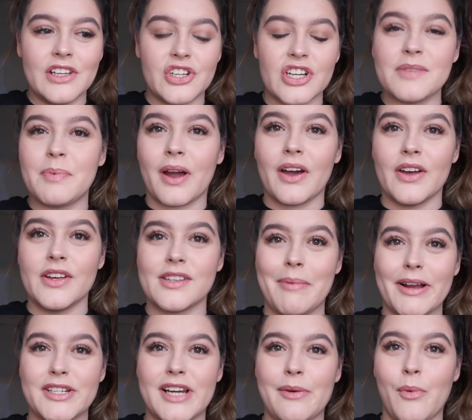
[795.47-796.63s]
just because I'm
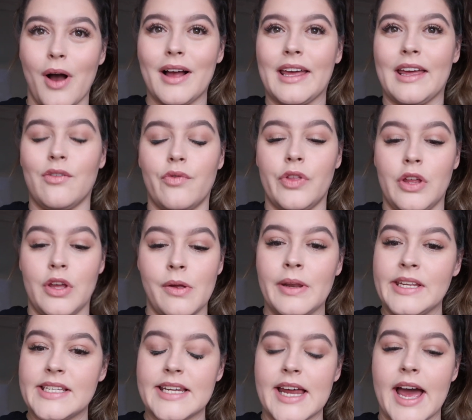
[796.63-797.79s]
actually working for the
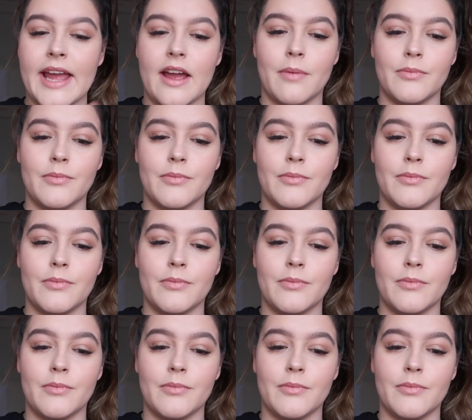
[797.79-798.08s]
uni today.